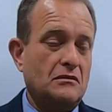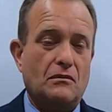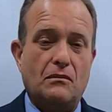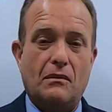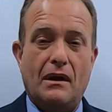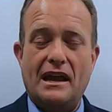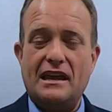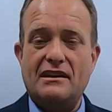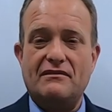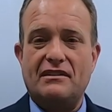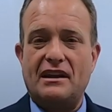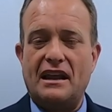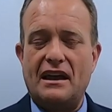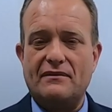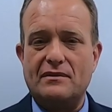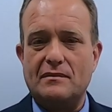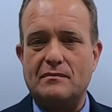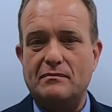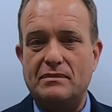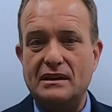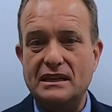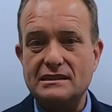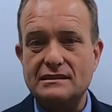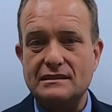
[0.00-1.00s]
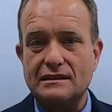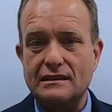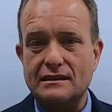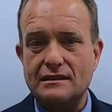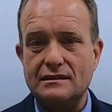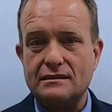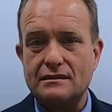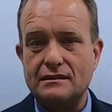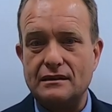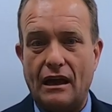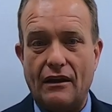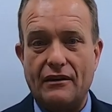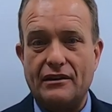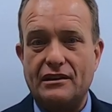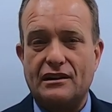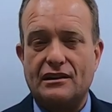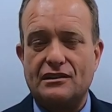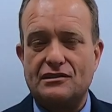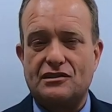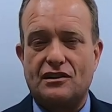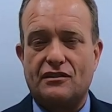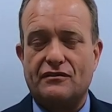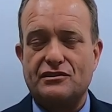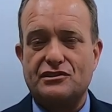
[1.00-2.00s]
Why even have a business? How are you going
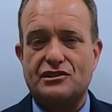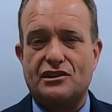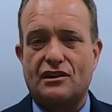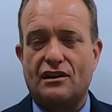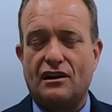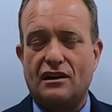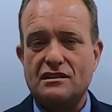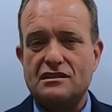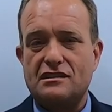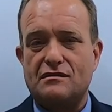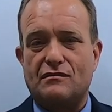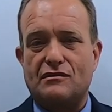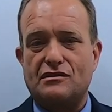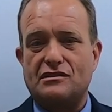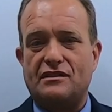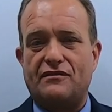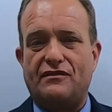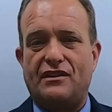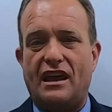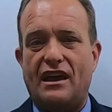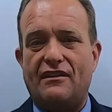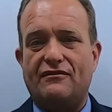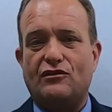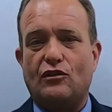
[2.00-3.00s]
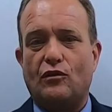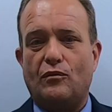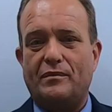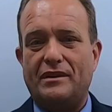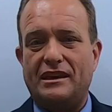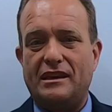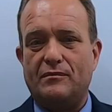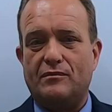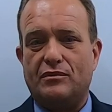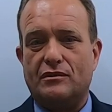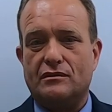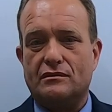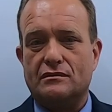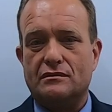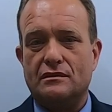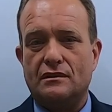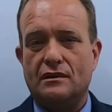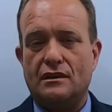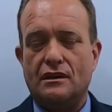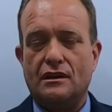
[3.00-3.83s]
to service your customers if you have no people?